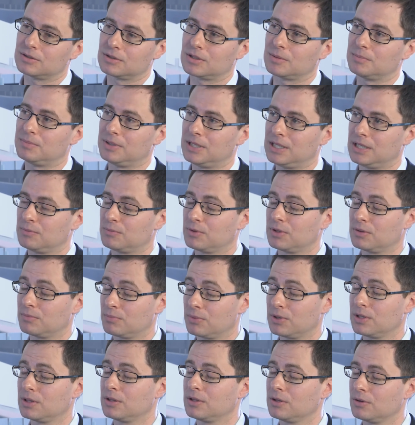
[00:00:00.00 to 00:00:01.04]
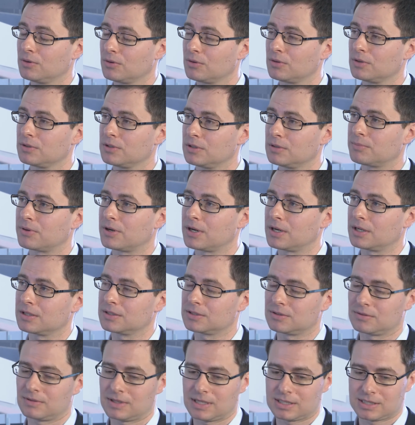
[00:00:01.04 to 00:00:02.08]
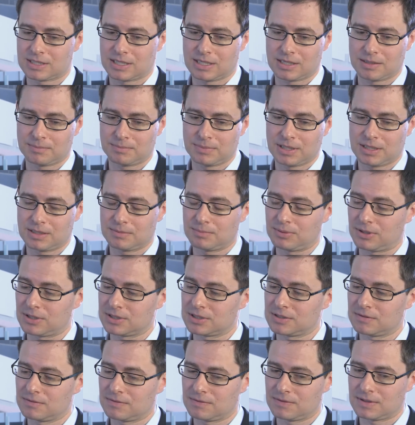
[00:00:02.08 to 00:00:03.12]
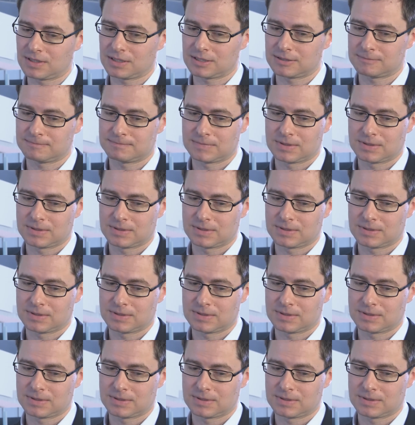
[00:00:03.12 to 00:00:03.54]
competing with the old product. So that's had a big positive effect.